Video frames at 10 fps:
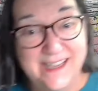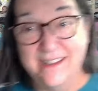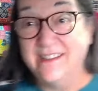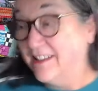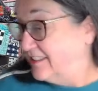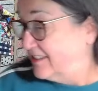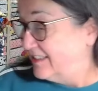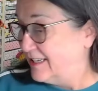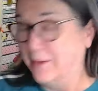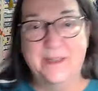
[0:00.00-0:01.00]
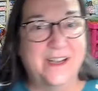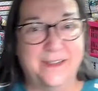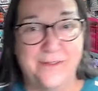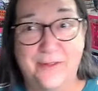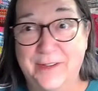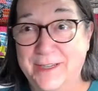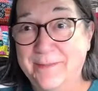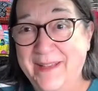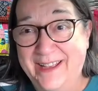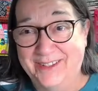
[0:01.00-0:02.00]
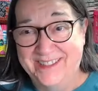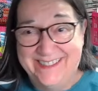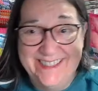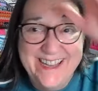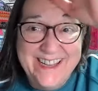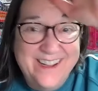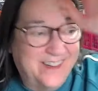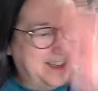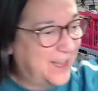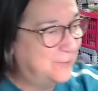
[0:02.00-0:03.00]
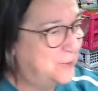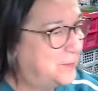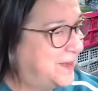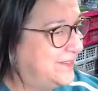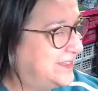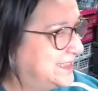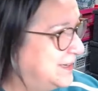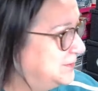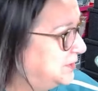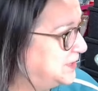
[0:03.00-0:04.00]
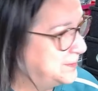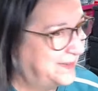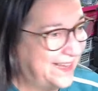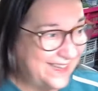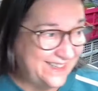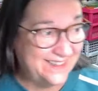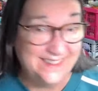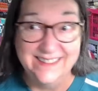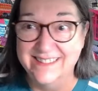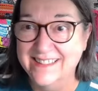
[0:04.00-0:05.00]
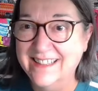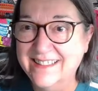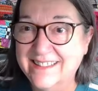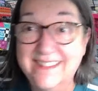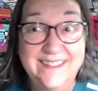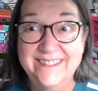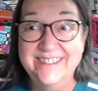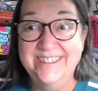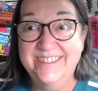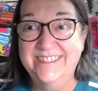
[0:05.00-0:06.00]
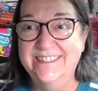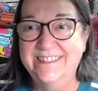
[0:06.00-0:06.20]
you need to tidy up, you can't even find your mouse. I'm going to go for a period now of not knowing where anything is. Oh.